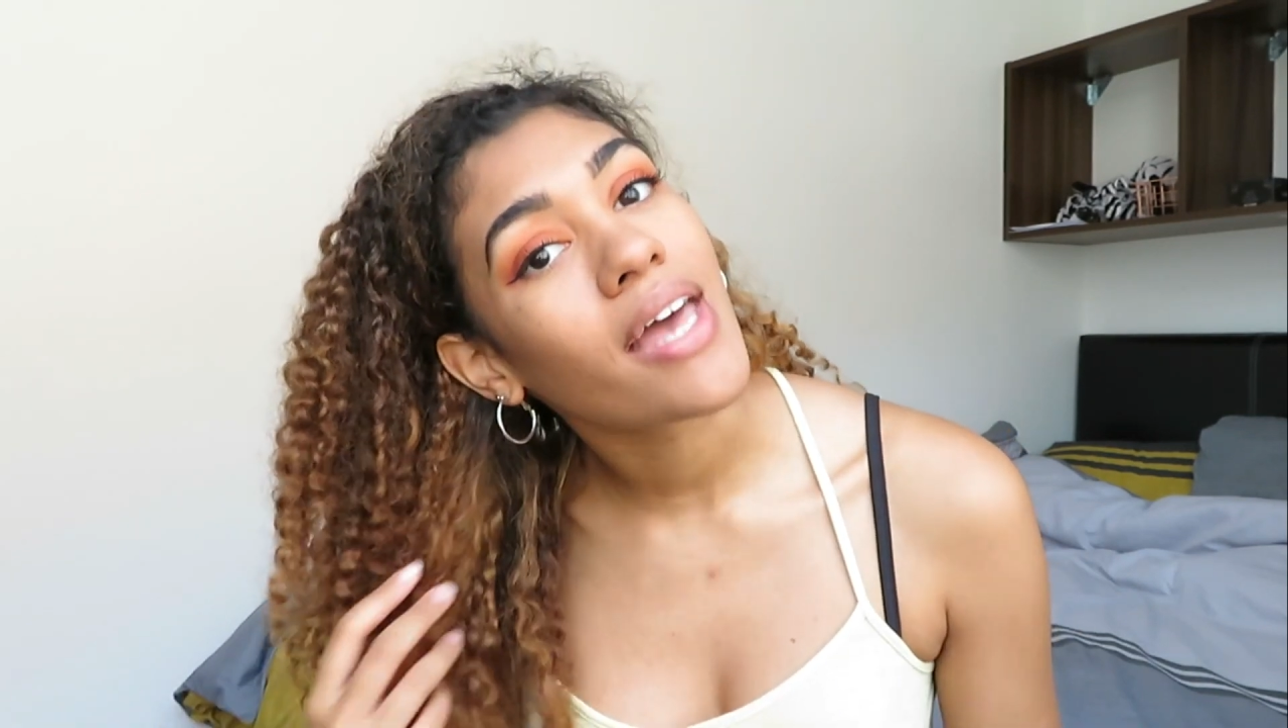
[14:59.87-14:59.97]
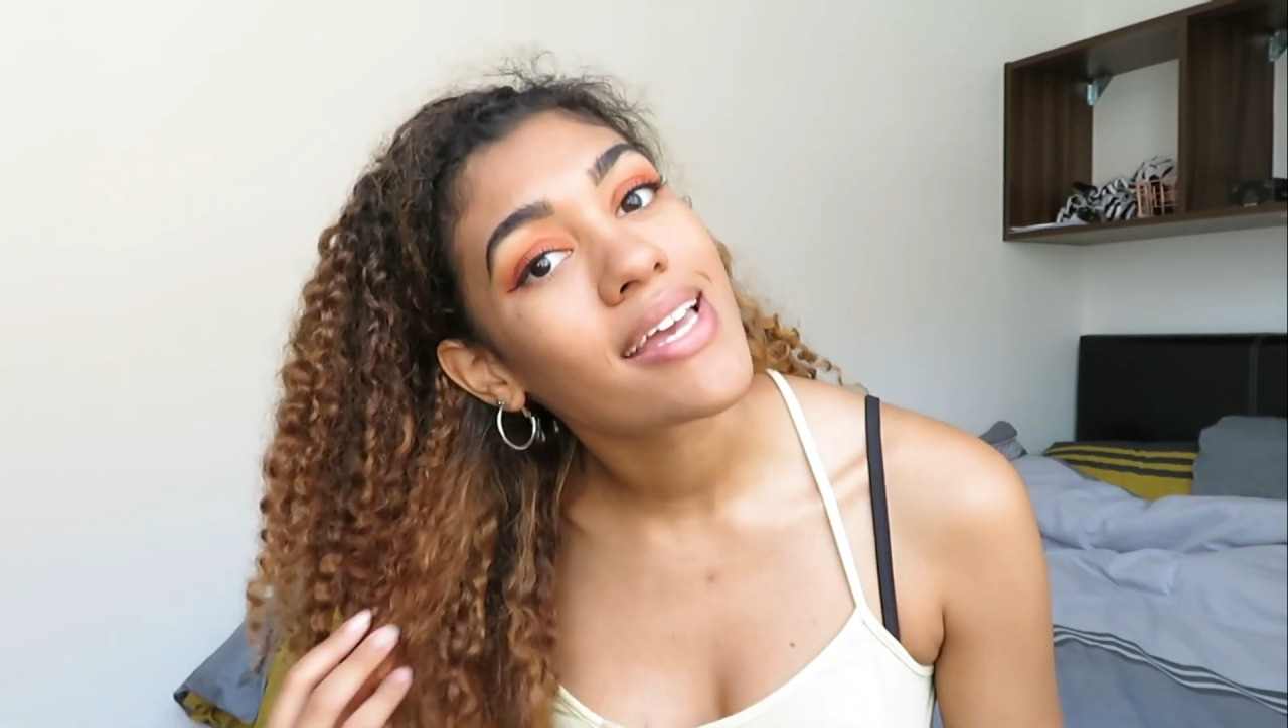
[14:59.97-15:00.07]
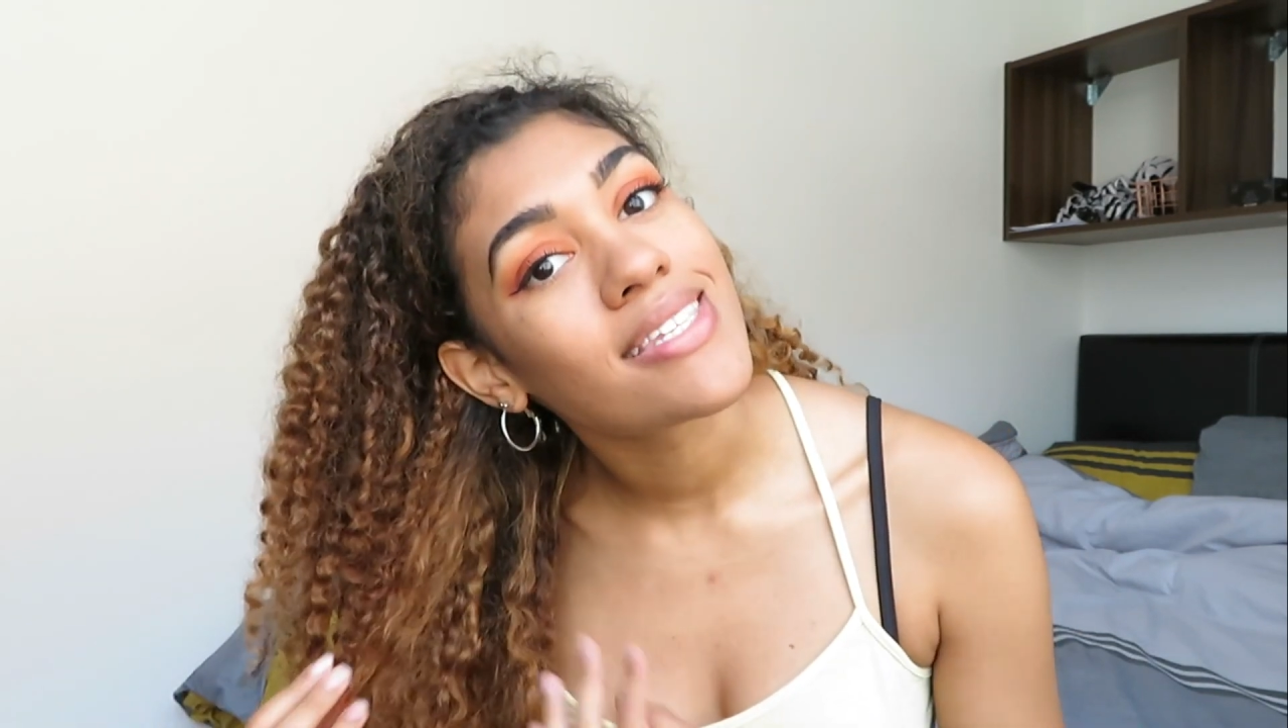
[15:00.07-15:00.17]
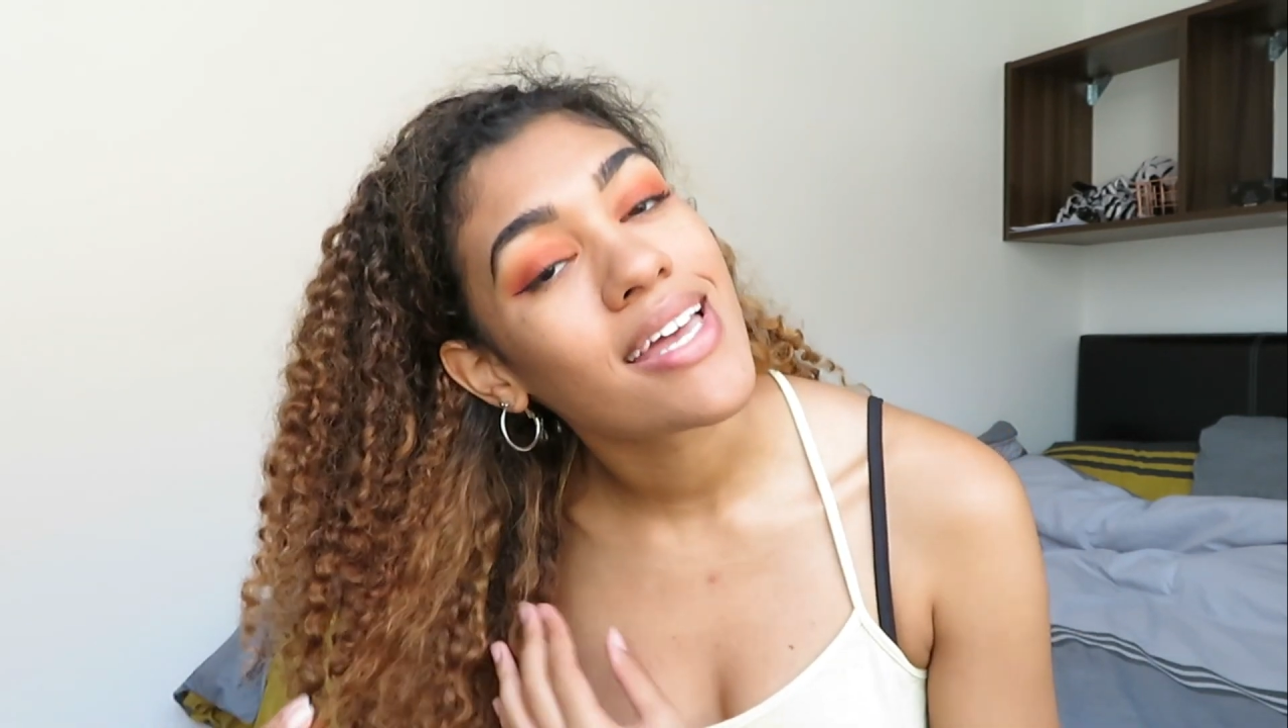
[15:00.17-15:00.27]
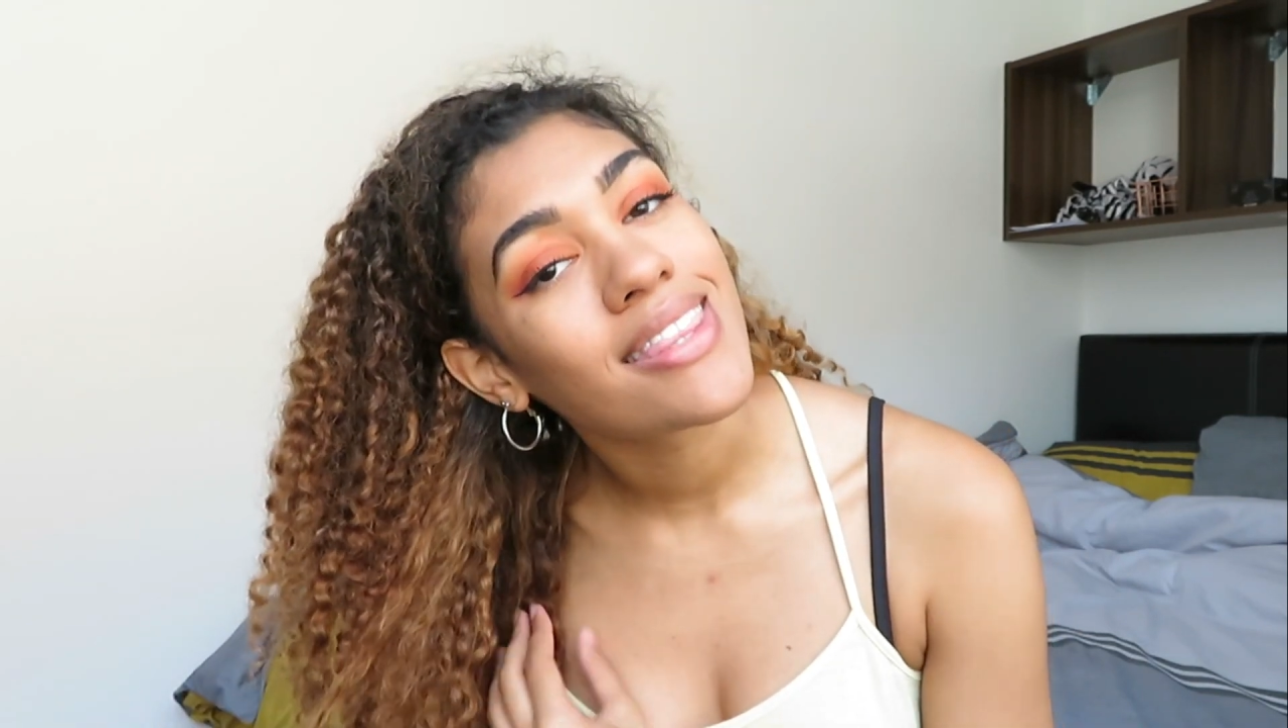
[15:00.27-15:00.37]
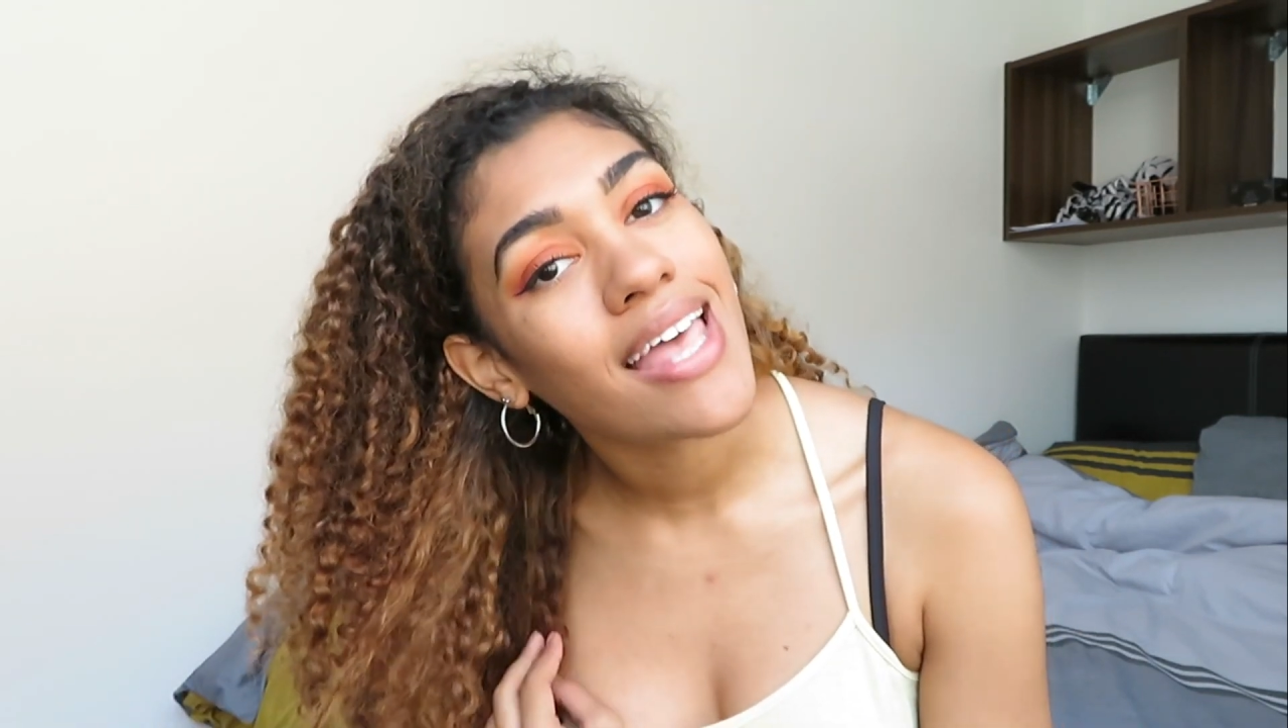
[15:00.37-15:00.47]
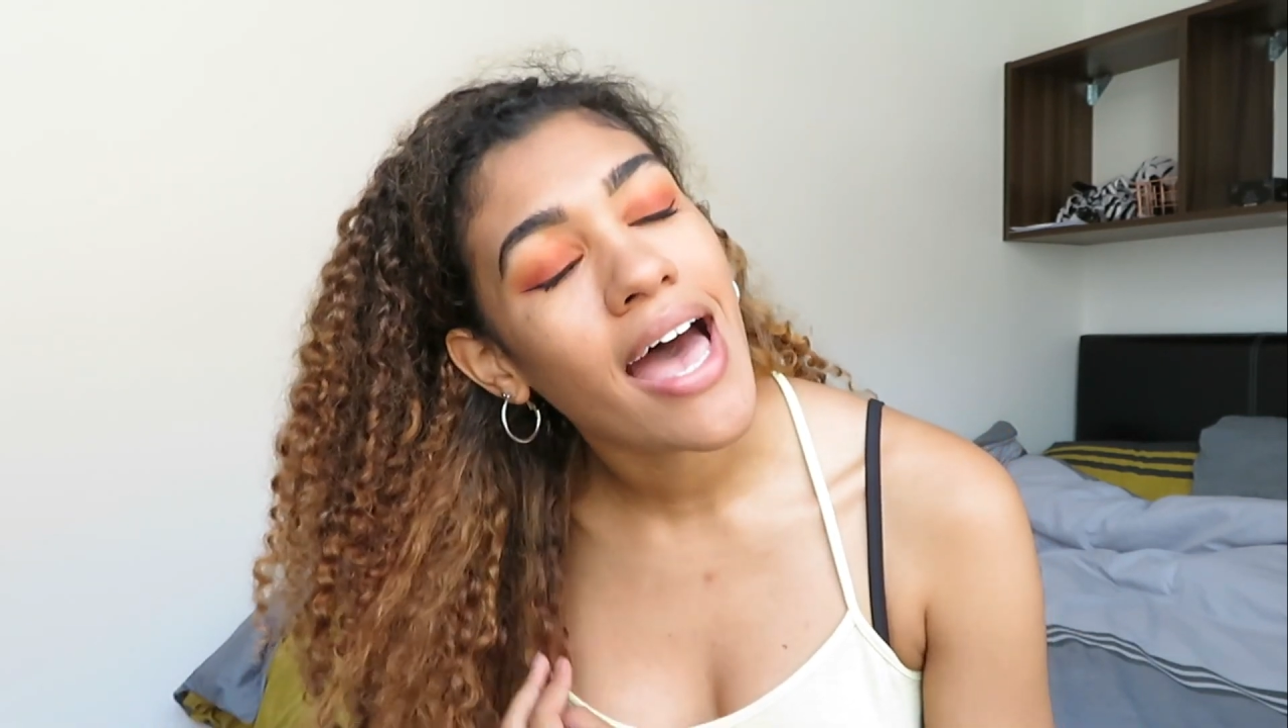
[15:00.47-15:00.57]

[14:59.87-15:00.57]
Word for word: they did